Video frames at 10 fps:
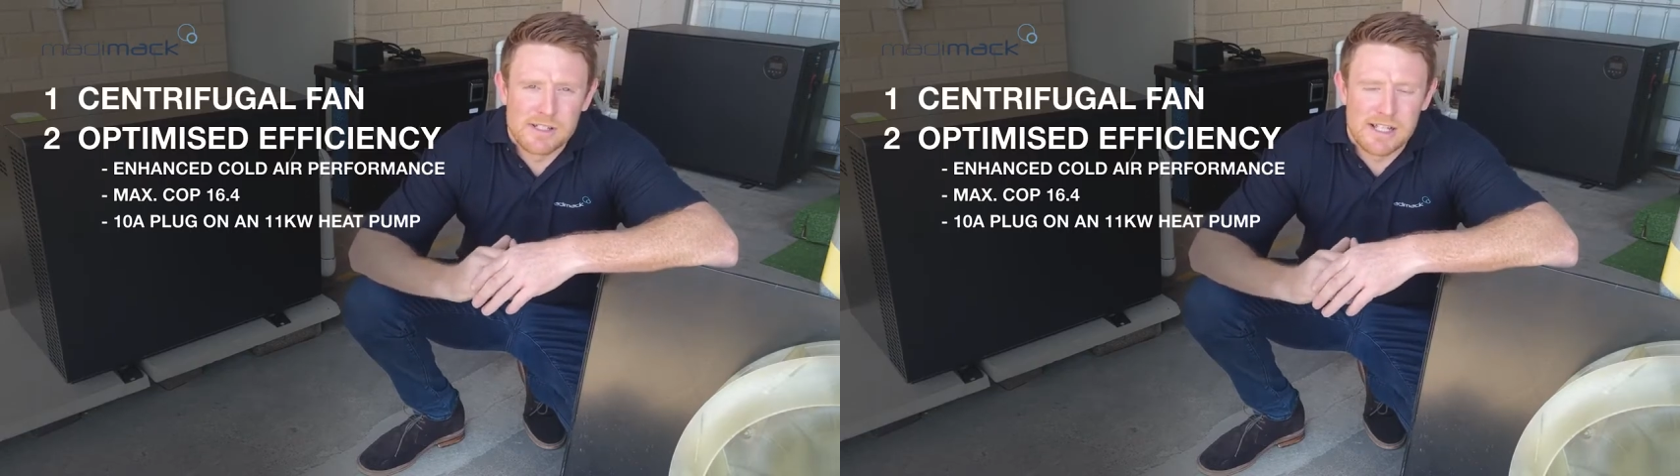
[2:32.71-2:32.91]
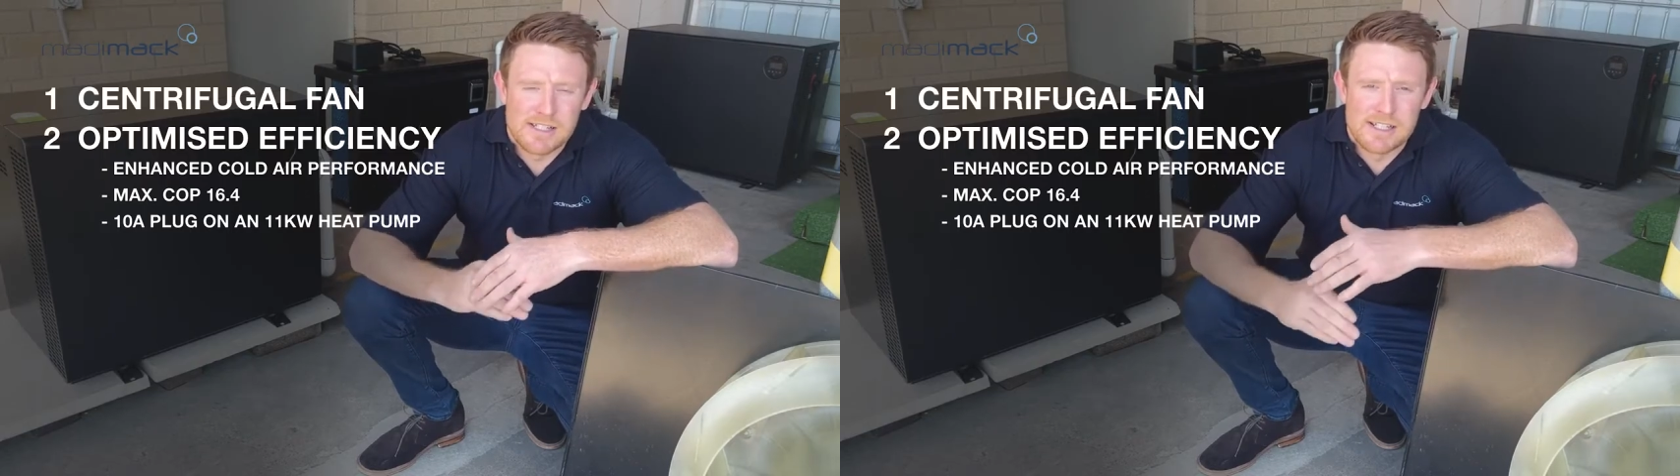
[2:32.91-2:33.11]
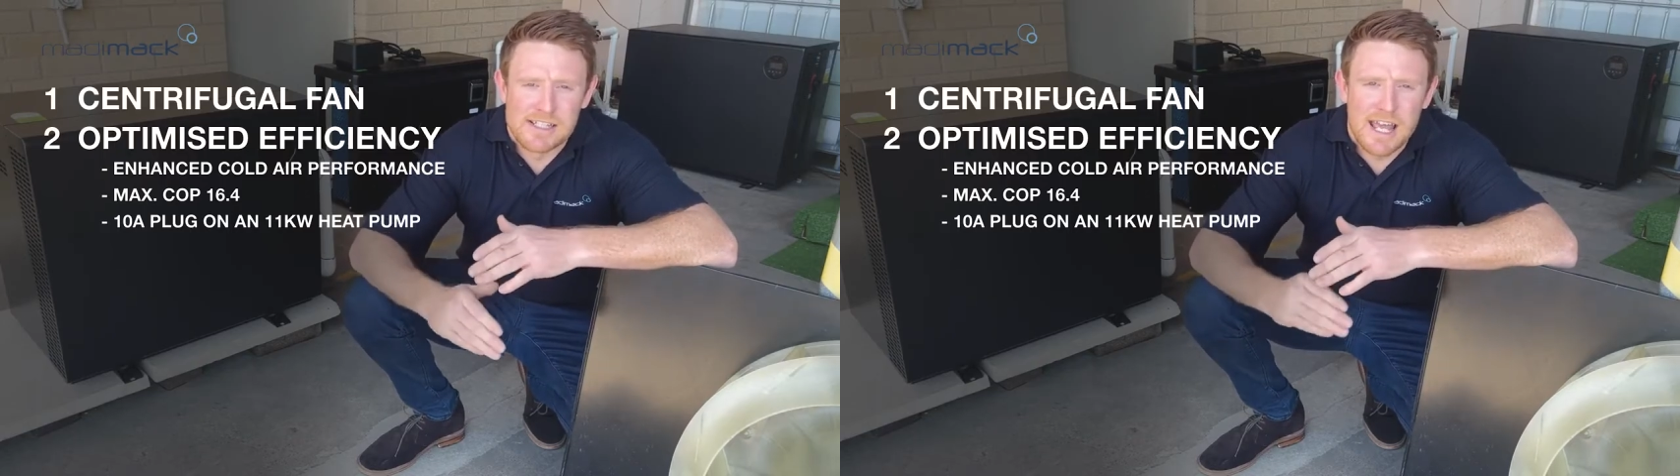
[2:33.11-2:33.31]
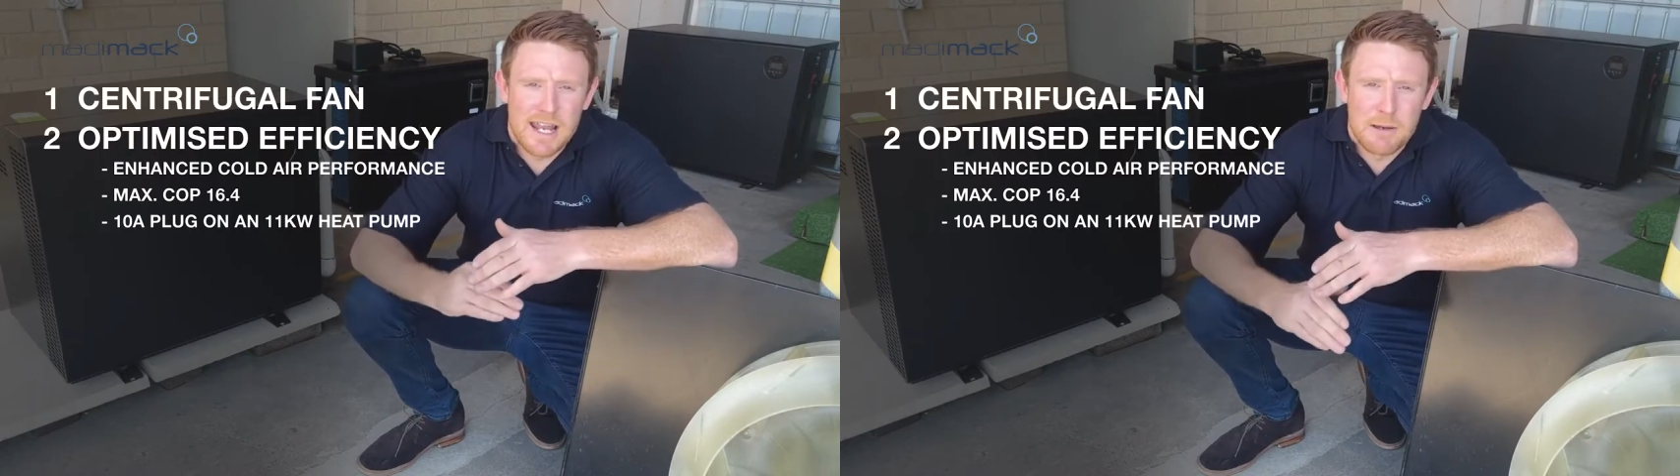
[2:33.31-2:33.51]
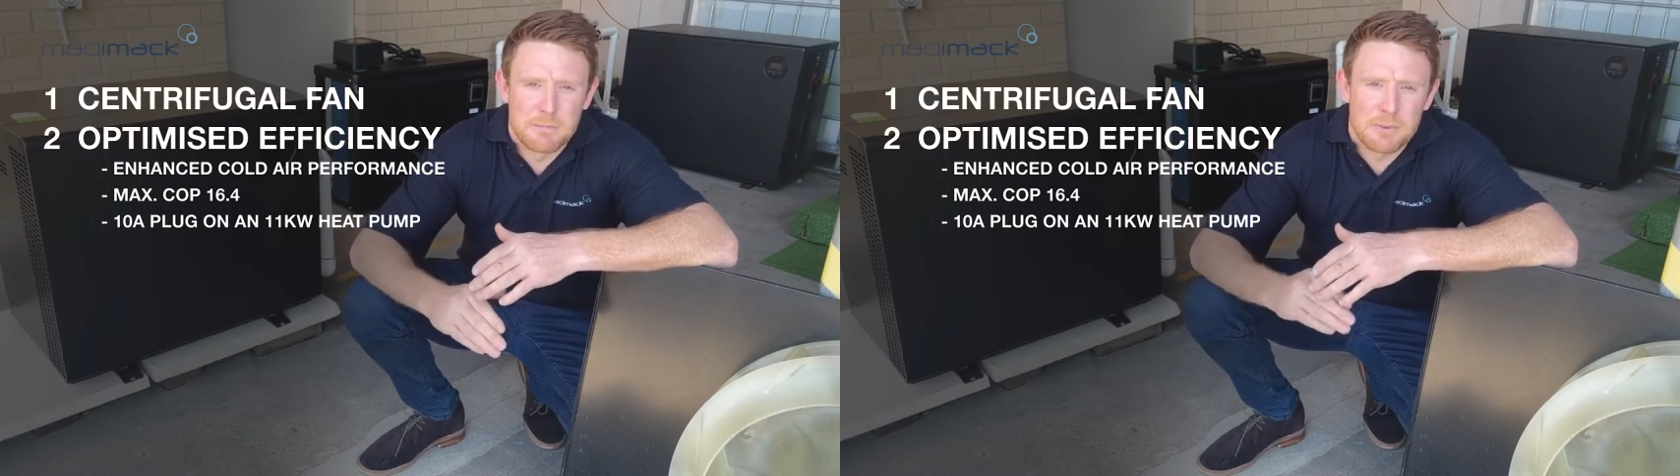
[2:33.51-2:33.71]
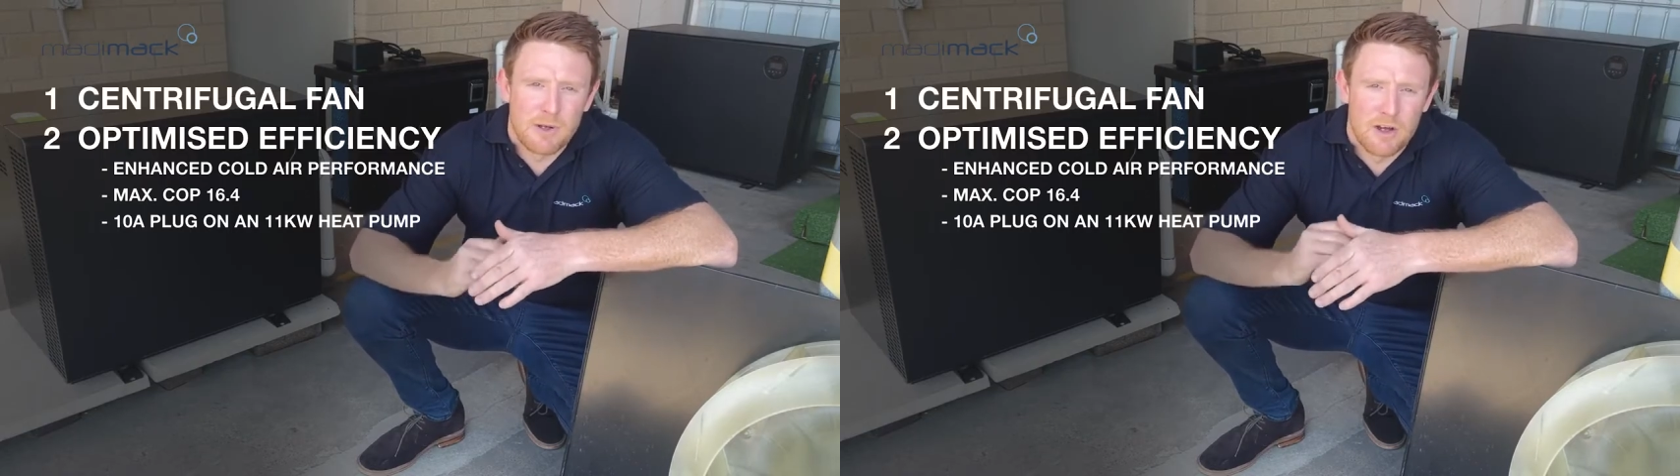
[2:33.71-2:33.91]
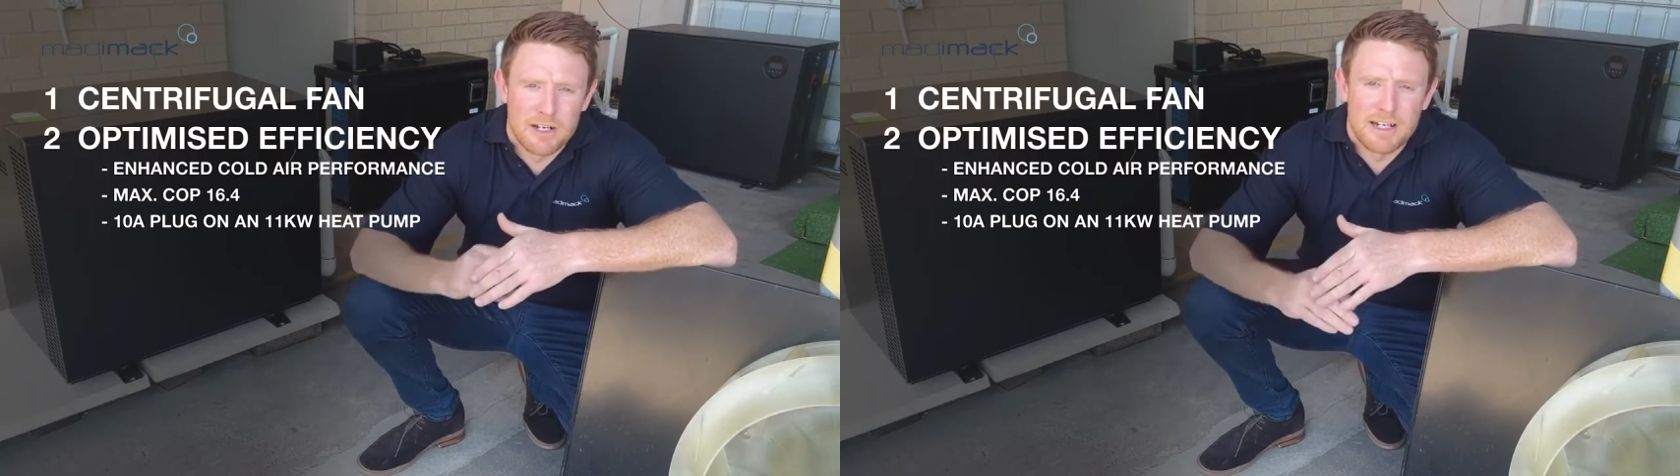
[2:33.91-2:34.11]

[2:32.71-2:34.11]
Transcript: So that's a 10 amp on an